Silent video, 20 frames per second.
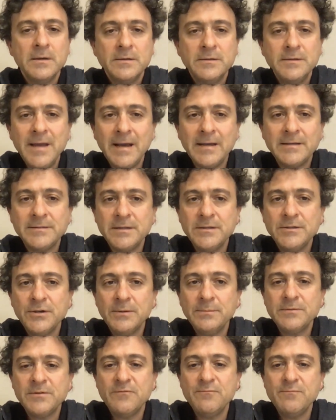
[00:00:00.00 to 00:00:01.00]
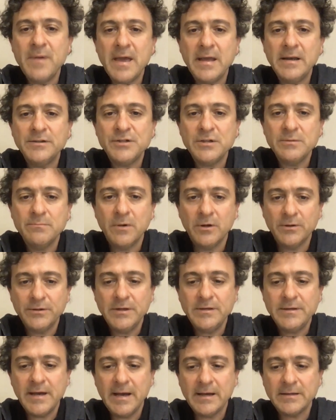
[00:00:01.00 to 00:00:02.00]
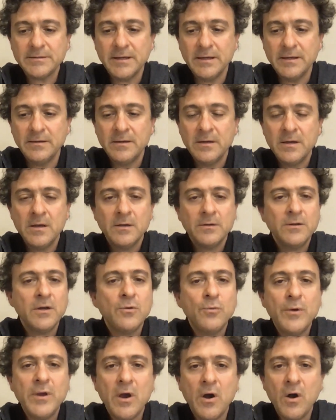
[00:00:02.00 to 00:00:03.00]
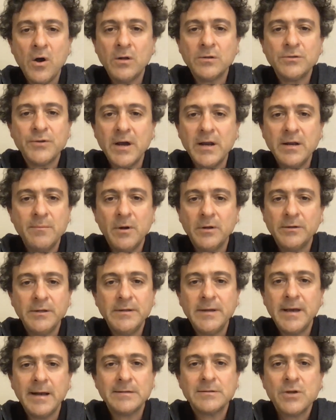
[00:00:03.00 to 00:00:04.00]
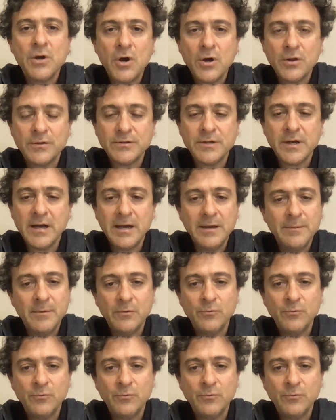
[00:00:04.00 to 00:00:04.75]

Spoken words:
Next, in terms of managing multitasking, look, we all try to multitask all the time.